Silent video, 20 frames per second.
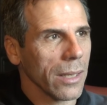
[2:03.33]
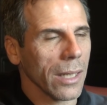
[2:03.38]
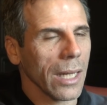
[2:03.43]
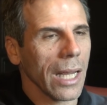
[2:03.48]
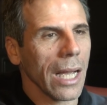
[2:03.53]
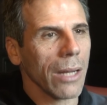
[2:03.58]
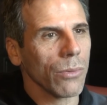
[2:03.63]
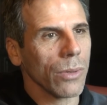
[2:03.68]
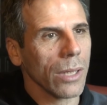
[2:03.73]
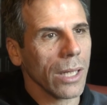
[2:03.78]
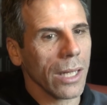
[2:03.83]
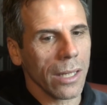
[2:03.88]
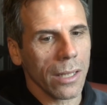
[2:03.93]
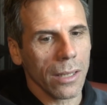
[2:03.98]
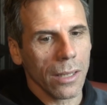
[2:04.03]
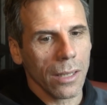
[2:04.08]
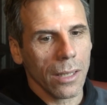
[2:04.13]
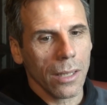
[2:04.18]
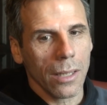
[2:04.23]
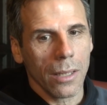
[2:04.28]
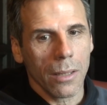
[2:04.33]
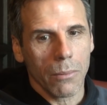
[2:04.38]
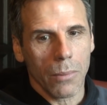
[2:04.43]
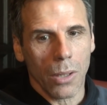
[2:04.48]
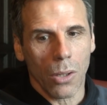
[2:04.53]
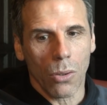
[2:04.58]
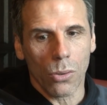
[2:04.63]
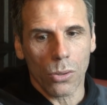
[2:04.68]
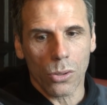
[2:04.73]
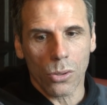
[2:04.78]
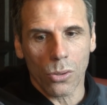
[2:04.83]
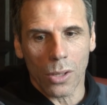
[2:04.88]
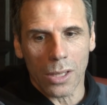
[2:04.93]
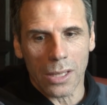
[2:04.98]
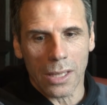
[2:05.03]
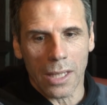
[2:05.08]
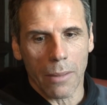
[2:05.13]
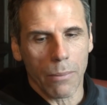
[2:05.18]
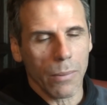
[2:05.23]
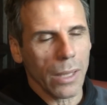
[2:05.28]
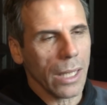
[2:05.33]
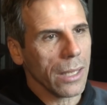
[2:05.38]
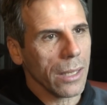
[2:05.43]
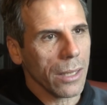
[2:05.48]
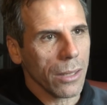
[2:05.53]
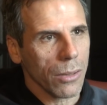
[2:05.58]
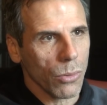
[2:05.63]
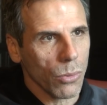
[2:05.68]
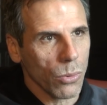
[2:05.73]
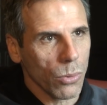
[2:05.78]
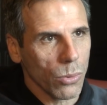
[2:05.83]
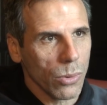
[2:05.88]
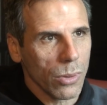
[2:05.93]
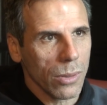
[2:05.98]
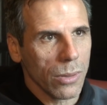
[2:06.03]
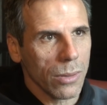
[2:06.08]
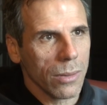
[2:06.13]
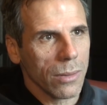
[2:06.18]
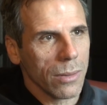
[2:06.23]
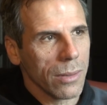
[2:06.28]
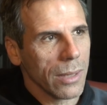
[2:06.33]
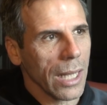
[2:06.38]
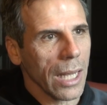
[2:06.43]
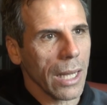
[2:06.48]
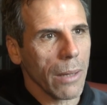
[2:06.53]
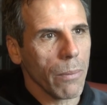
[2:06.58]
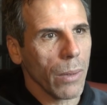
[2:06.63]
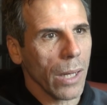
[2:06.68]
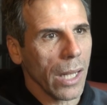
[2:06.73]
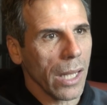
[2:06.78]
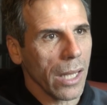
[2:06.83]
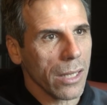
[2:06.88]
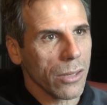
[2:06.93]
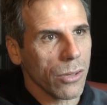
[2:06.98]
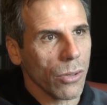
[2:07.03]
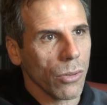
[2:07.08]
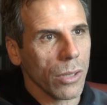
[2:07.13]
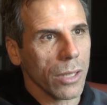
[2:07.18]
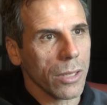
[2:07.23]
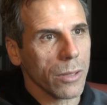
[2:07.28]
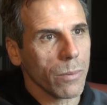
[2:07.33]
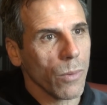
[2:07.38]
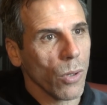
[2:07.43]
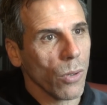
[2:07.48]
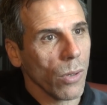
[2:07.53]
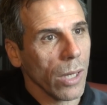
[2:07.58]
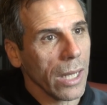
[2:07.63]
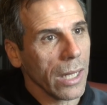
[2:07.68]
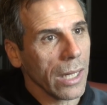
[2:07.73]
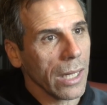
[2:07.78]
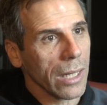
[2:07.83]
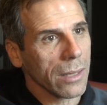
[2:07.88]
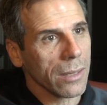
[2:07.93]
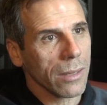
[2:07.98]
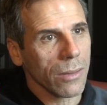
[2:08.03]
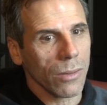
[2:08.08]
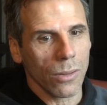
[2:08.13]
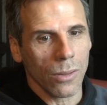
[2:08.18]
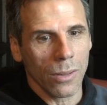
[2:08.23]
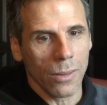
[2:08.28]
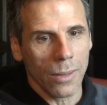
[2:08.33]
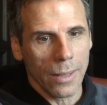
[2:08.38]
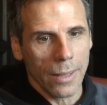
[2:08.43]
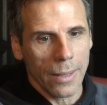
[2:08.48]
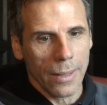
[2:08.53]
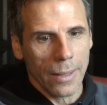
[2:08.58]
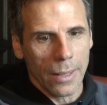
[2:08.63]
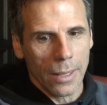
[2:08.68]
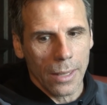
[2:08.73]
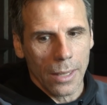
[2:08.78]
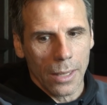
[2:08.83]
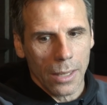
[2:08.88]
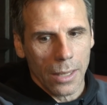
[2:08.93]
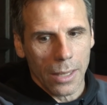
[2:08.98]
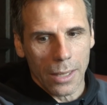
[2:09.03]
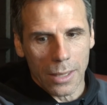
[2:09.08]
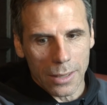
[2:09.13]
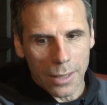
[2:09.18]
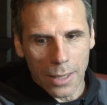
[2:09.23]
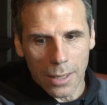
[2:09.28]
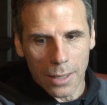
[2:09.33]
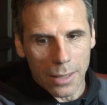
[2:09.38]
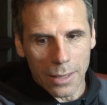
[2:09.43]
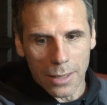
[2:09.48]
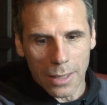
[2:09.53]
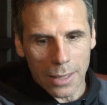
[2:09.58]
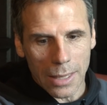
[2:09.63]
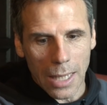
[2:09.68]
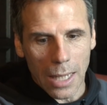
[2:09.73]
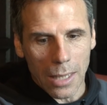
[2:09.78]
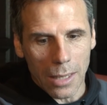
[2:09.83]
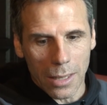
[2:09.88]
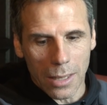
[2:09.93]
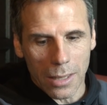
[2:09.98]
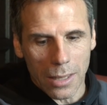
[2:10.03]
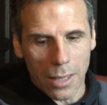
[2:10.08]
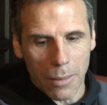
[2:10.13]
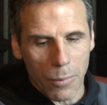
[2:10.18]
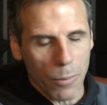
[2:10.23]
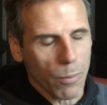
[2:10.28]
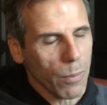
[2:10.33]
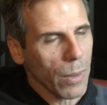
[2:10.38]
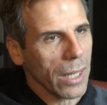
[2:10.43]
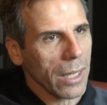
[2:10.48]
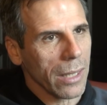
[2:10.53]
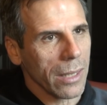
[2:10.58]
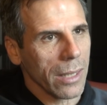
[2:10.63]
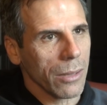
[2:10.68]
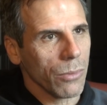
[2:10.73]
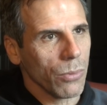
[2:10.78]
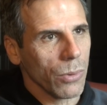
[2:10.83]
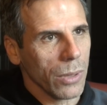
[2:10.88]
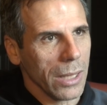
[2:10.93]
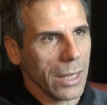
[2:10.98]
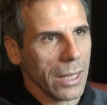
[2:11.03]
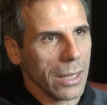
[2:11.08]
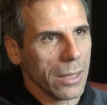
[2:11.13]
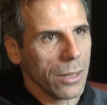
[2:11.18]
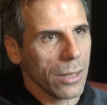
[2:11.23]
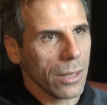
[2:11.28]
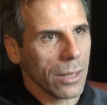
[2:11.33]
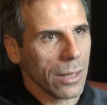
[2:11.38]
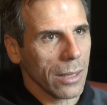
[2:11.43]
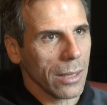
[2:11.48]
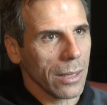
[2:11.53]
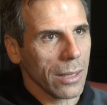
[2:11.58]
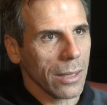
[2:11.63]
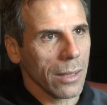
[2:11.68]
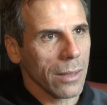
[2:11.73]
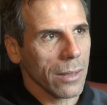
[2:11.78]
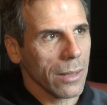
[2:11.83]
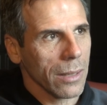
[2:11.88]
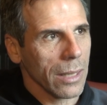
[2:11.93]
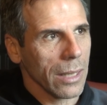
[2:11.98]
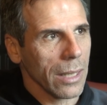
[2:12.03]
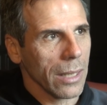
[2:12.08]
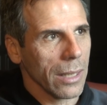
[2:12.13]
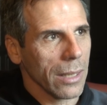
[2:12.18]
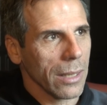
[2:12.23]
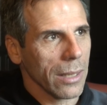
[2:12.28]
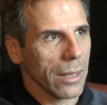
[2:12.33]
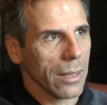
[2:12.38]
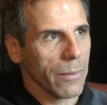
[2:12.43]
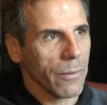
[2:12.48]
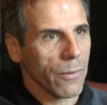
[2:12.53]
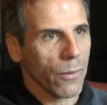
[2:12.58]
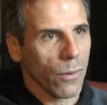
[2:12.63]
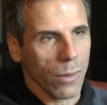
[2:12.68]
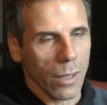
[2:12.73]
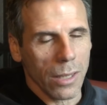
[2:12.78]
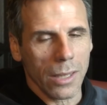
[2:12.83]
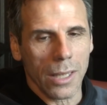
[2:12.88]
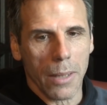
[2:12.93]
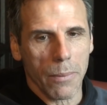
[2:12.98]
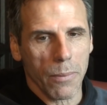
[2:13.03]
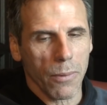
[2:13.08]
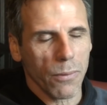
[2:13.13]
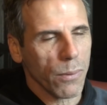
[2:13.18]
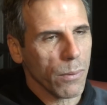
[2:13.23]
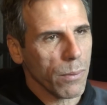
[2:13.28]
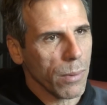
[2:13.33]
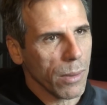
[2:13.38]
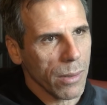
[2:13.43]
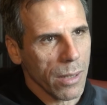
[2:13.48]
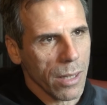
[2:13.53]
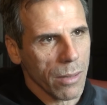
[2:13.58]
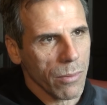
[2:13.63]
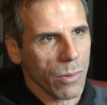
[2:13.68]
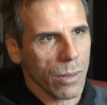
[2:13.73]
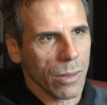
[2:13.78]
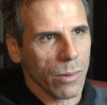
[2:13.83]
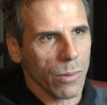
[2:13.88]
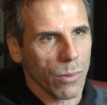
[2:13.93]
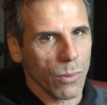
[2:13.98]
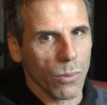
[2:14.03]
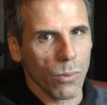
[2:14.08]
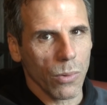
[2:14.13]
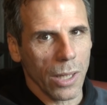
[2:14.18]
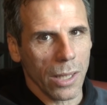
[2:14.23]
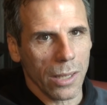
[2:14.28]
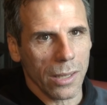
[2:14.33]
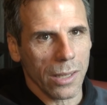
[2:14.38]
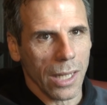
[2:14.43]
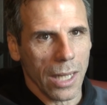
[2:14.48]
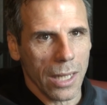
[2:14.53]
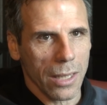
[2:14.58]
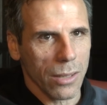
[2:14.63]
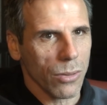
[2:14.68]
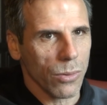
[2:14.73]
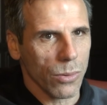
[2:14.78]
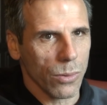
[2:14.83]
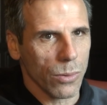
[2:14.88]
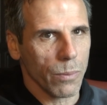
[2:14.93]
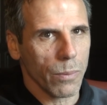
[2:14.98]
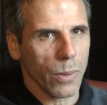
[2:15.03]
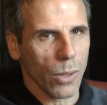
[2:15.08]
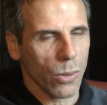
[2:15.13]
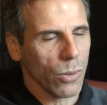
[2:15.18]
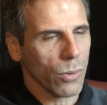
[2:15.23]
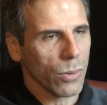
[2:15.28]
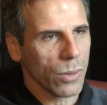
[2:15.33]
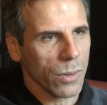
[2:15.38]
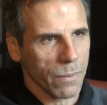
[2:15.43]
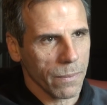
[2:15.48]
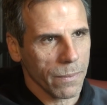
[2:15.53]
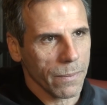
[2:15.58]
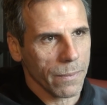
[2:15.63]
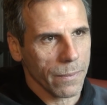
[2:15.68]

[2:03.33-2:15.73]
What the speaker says: in counter, but also has the ability to take players on in small areas. So he's exactly the type of player that we need for the type of football that we are trying to produce.